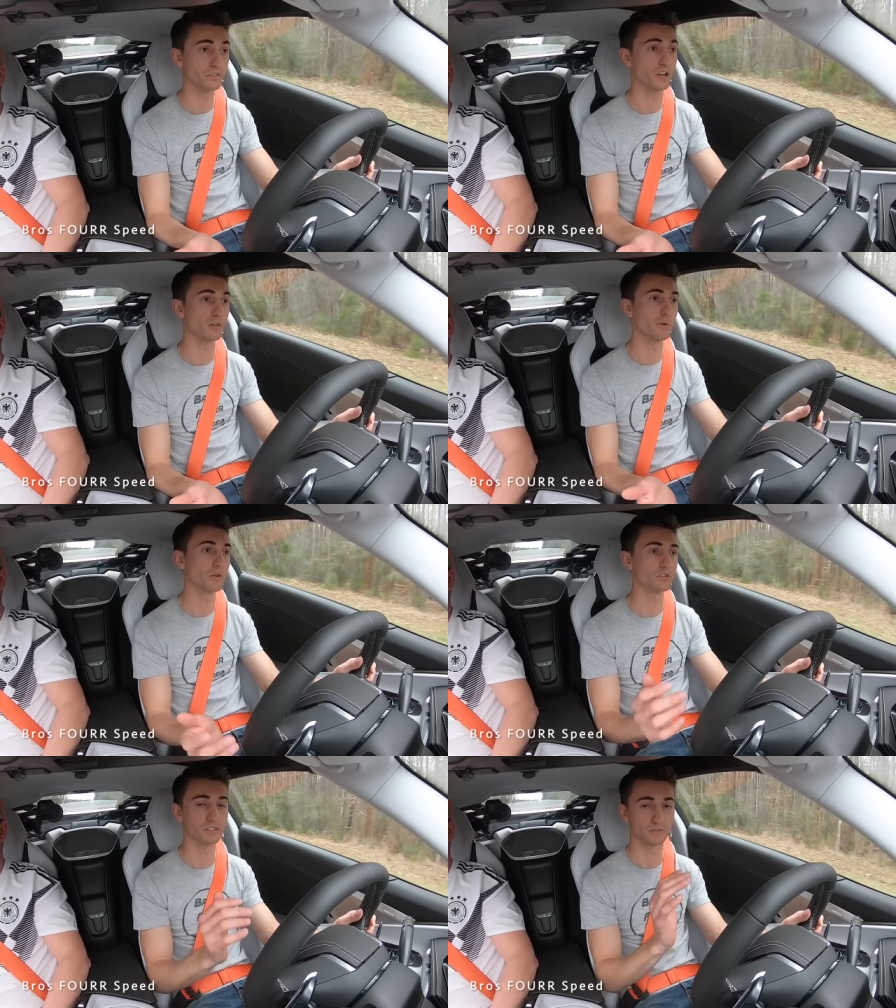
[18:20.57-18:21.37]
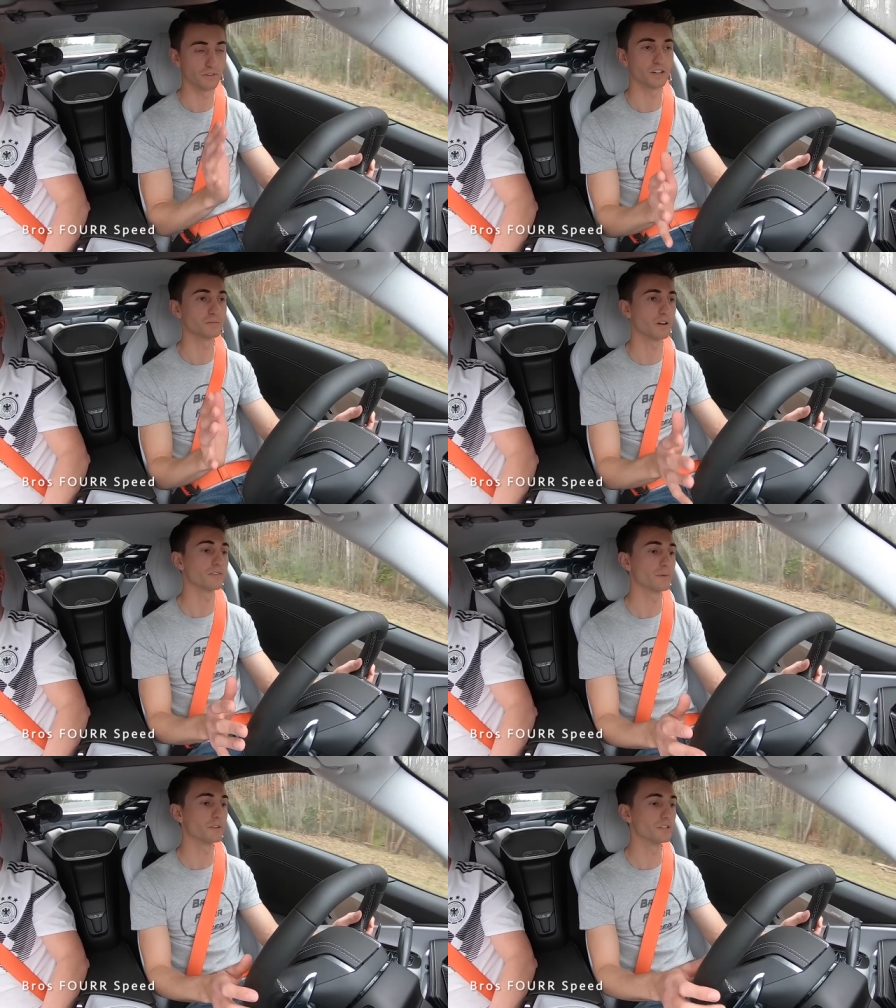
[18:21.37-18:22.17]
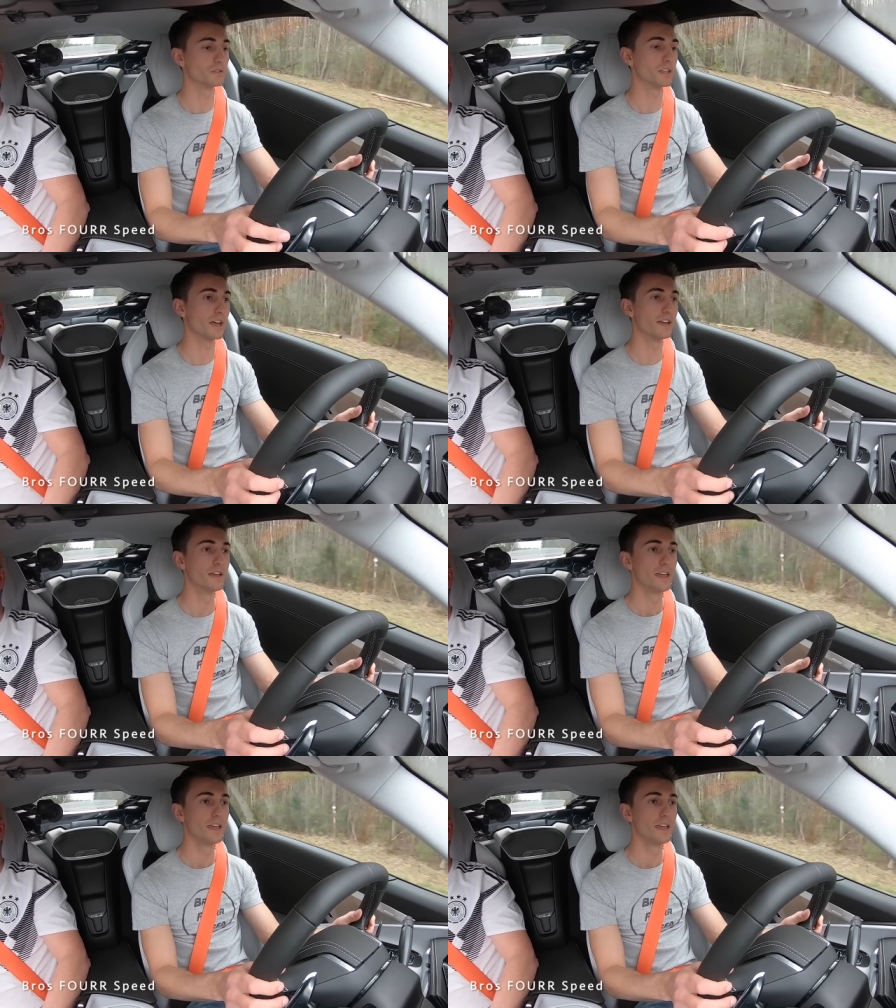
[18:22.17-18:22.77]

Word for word: of General Motors. It's very smart for them to do that.